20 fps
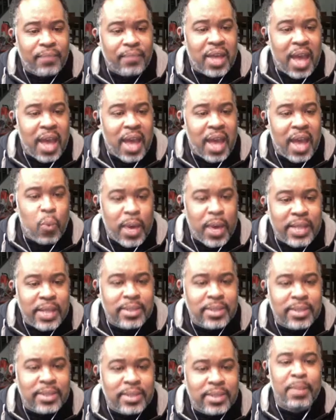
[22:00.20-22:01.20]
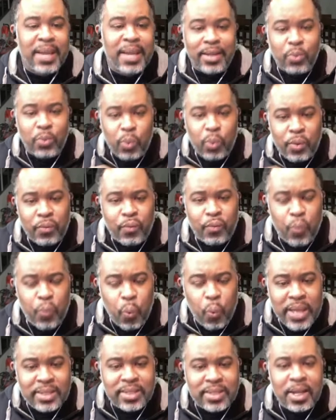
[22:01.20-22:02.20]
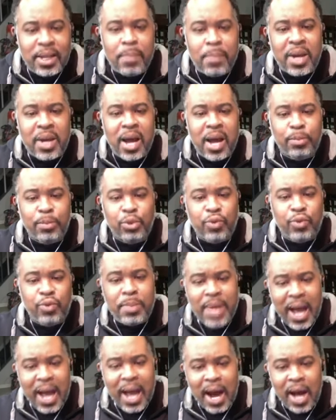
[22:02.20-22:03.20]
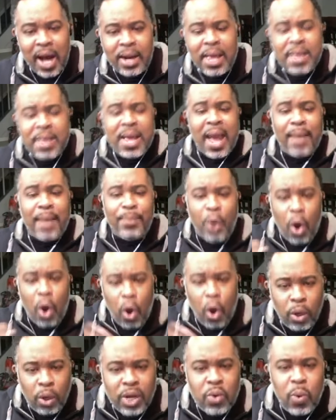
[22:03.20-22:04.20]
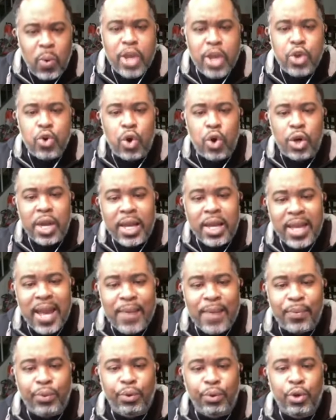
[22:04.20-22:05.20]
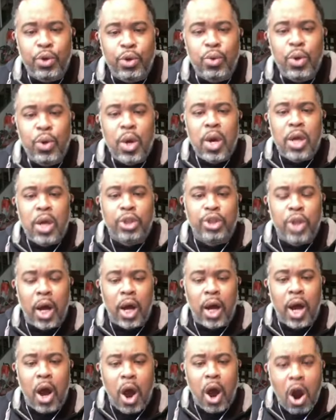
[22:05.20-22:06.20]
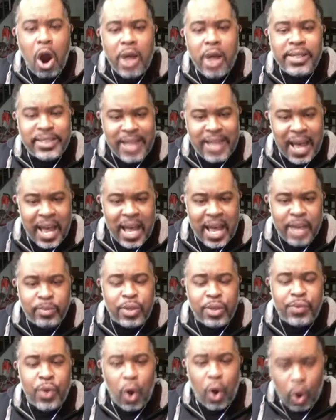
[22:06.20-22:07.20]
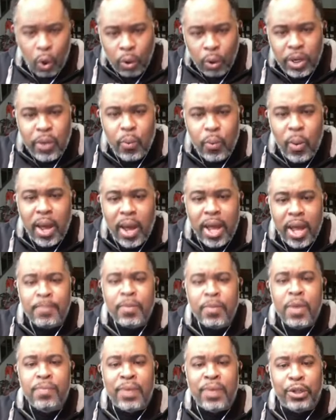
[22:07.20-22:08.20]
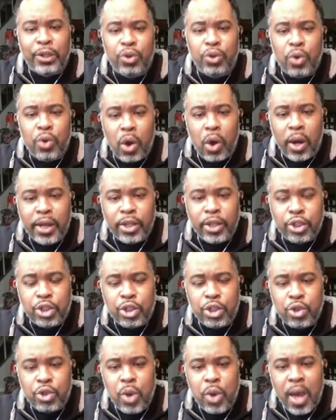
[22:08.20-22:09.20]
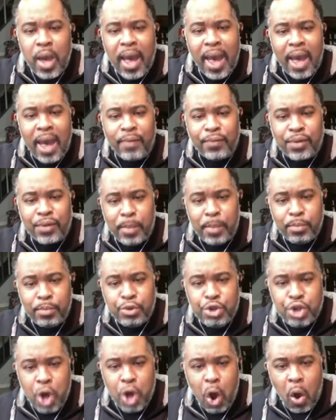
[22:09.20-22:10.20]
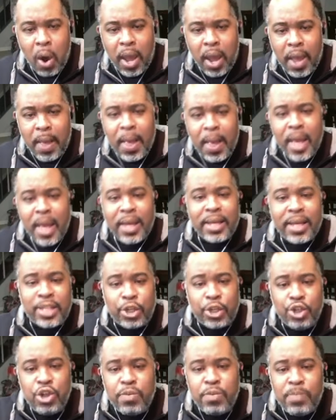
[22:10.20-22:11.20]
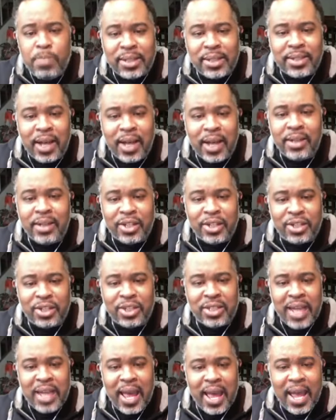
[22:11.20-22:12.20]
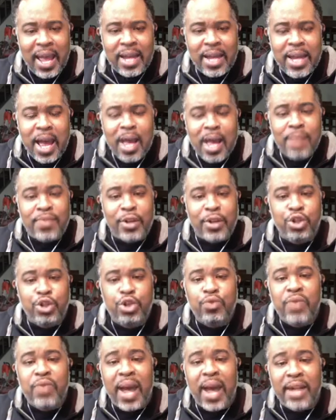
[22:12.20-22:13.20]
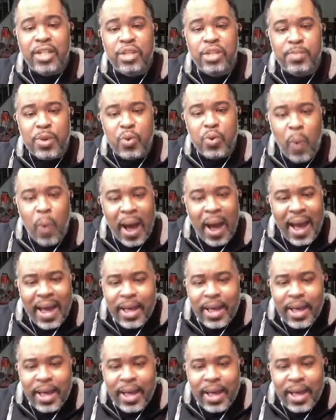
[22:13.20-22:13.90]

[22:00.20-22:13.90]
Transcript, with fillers: have wisdom in, wisdom comes from God. And the only way you're going to get through uh, hard times. And the only way that you're going to have some joy is that you must understand that you've got to be wise,